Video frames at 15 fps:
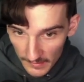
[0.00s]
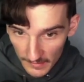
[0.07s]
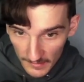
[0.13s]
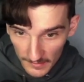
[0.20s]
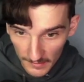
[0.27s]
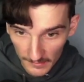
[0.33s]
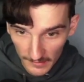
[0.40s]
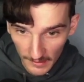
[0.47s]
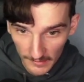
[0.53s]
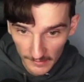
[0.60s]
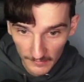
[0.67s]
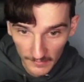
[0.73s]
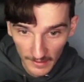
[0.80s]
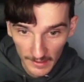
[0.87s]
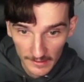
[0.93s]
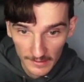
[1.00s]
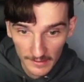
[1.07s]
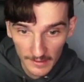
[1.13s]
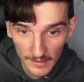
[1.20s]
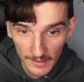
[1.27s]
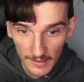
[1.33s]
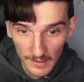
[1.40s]
it's not undefined,
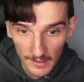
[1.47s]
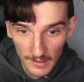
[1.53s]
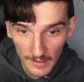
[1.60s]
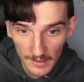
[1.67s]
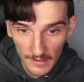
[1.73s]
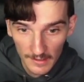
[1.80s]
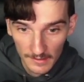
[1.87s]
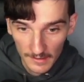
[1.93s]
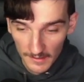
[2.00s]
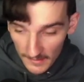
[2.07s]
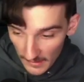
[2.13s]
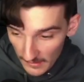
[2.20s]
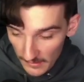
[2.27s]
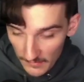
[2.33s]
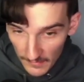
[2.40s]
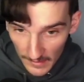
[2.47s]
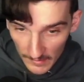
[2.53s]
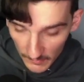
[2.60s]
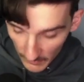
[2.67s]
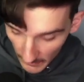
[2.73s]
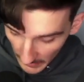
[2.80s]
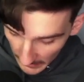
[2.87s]
it's undefined,
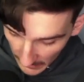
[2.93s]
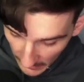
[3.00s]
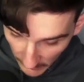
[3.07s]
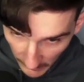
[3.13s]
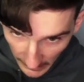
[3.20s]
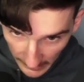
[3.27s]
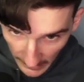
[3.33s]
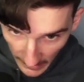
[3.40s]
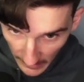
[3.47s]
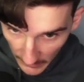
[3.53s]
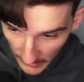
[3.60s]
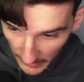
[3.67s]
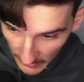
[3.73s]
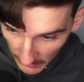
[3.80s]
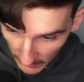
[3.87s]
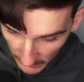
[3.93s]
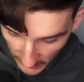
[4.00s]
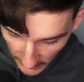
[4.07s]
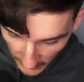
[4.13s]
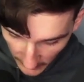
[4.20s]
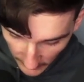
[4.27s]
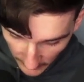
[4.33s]
but if I type here
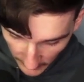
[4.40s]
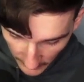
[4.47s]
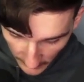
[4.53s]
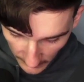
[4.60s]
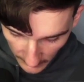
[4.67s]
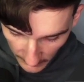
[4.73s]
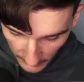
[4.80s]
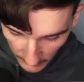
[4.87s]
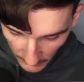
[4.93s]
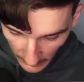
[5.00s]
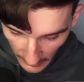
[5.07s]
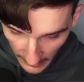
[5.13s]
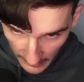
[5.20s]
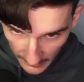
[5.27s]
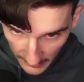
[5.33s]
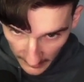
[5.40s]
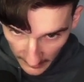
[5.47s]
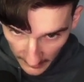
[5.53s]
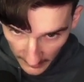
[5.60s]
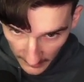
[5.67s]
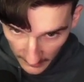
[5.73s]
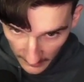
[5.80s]
also
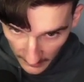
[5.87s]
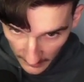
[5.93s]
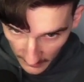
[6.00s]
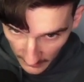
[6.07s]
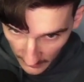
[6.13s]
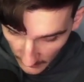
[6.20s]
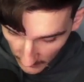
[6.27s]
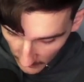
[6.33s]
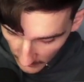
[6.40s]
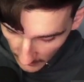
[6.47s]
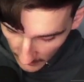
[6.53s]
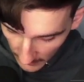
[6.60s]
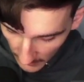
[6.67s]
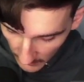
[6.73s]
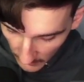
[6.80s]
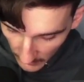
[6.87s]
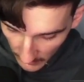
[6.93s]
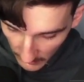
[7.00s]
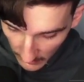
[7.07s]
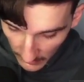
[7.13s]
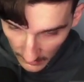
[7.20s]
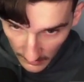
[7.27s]
places, for
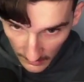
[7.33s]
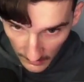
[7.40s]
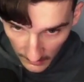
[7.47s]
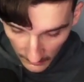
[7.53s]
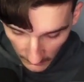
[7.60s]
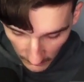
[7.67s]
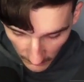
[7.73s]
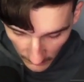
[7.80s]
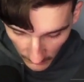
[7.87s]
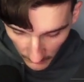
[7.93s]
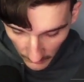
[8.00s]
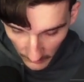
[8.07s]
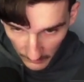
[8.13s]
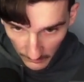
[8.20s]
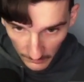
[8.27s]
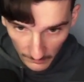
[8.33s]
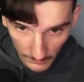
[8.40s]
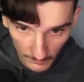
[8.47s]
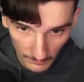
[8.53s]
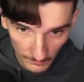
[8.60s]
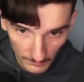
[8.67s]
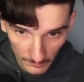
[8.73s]
example, for
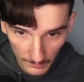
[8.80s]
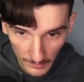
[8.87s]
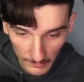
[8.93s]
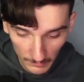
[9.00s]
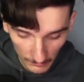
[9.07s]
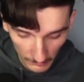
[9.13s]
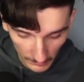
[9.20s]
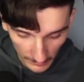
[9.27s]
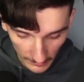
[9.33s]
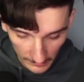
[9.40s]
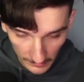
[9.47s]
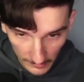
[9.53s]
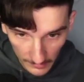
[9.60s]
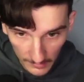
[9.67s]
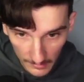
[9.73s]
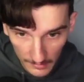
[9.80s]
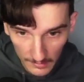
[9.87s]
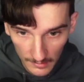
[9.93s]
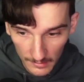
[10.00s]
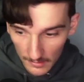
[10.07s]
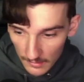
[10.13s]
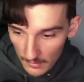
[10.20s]
people can
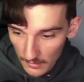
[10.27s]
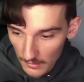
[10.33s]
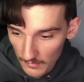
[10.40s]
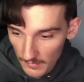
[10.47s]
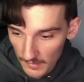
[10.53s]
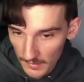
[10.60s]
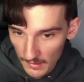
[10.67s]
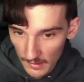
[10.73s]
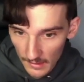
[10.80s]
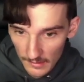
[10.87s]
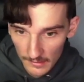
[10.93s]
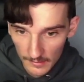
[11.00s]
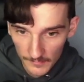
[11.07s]
go inside,